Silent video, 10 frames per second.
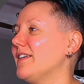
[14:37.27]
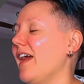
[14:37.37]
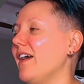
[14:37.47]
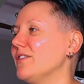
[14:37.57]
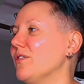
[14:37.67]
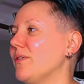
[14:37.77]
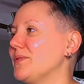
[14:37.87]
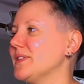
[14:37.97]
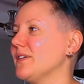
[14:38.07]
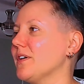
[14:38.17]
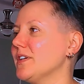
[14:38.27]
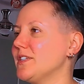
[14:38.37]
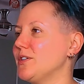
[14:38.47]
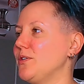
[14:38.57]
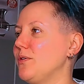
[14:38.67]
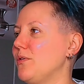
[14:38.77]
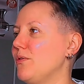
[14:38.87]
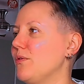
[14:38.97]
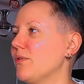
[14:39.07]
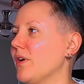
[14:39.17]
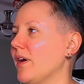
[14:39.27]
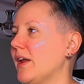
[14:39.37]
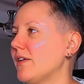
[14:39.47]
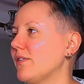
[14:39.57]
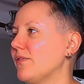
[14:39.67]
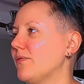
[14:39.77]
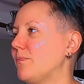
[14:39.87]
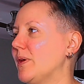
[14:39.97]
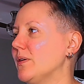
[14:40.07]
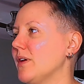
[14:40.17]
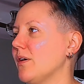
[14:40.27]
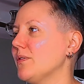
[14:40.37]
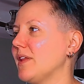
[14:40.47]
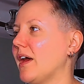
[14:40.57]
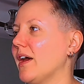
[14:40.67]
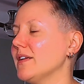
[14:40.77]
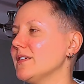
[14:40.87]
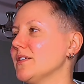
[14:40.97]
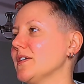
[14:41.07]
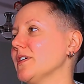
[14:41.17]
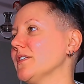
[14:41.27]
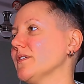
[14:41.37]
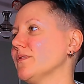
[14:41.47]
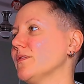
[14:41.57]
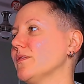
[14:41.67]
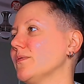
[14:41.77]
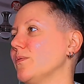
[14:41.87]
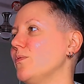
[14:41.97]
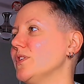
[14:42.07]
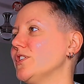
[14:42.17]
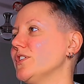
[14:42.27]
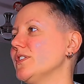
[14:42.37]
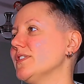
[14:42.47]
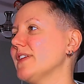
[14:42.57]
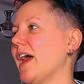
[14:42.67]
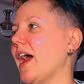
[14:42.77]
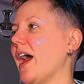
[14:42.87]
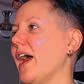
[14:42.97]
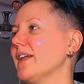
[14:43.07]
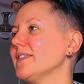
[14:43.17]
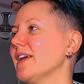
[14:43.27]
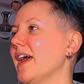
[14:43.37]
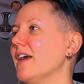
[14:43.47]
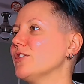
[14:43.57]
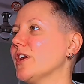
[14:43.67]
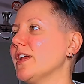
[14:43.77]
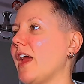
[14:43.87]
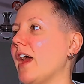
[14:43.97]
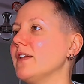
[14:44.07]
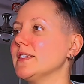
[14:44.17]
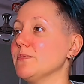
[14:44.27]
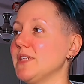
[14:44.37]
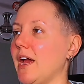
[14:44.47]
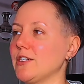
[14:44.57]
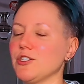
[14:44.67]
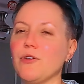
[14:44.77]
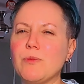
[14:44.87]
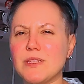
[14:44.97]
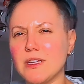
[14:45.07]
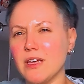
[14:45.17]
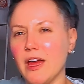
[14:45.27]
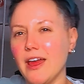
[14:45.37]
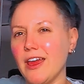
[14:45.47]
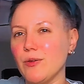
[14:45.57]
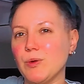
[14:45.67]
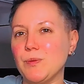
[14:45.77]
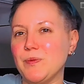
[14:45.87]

yeah, no, I've started to kind of build out that witch's hat, try to add some texture, almost like it would